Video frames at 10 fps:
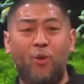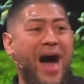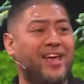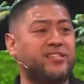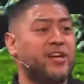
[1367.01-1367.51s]

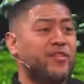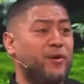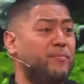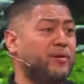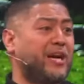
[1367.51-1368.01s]
Why is
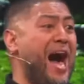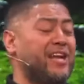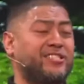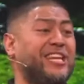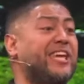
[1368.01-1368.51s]

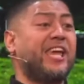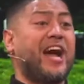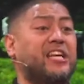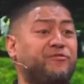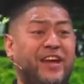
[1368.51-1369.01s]
God seeking
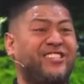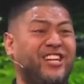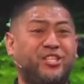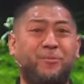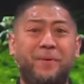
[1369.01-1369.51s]
God's face
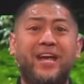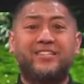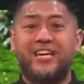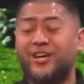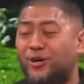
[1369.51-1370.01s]
such a
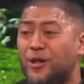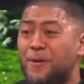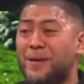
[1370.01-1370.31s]
big deal?